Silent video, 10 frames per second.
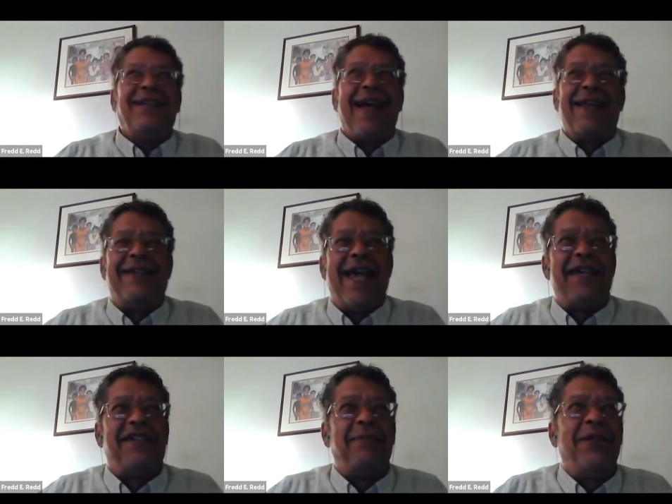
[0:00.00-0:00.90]
kind of
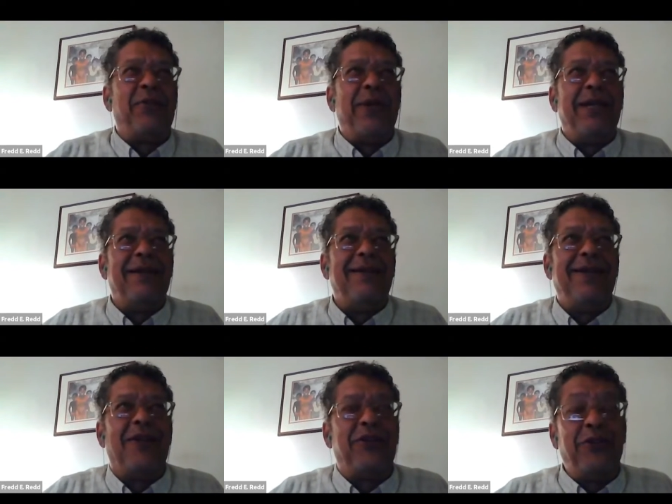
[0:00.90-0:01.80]
dancing between,
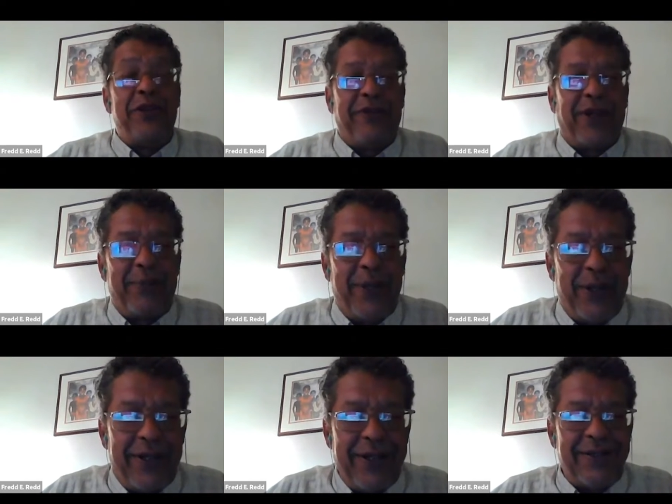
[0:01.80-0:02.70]
two different
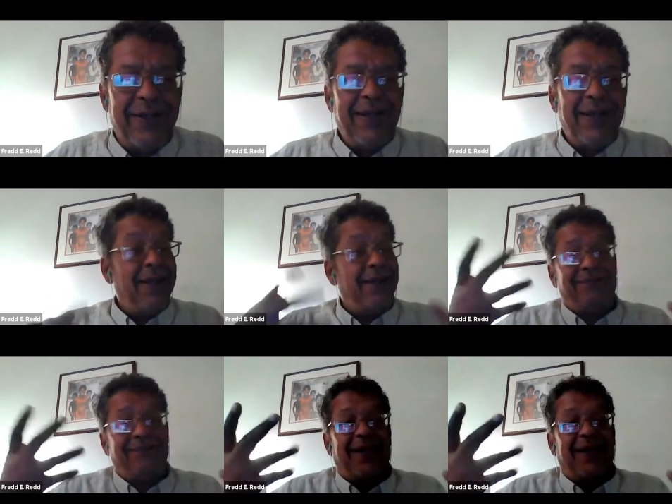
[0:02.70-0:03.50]
communities, a